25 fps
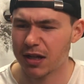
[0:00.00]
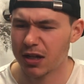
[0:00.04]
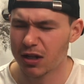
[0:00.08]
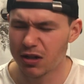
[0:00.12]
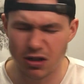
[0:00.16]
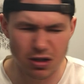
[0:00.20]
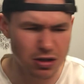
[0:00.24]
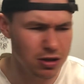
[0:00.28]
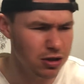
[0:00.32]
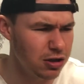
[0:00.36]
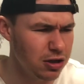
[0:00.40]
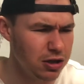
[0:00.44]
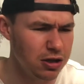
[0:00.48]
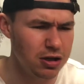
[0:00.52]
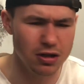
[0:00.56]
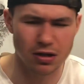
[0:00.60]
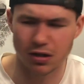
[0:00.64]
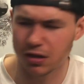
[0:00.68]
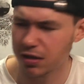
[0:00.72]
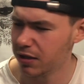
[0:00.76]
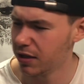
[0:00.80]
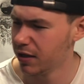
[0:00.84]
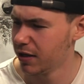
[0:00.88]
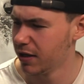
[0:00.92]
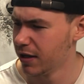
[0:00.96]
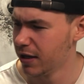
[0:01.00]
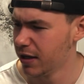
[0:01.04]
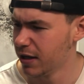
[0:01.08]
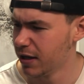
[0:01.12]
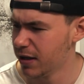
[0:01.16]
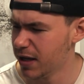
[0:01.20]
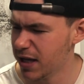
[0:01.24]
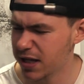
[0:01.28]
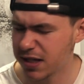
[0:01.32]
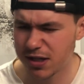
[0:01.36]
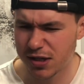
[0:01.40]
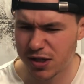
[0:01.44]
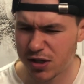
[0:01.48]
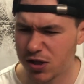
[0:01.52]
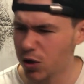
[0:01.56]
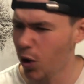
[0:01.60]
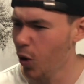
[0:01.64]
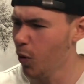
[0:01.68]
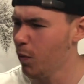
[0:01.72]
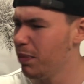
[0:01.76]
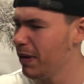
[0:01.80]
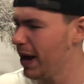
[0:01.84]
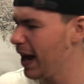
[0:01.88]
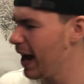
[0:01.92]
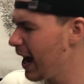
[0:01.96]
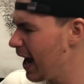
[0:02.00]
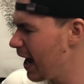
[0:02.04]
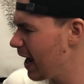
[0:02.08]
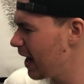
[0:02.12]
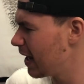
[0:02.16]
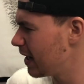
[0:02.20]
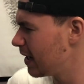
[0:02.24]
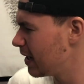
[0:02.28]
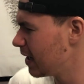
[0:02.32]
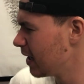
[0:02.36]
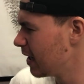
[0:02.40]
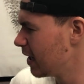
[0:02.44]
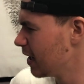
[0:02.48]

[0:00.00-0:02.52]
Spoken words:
Oh, this is so bad.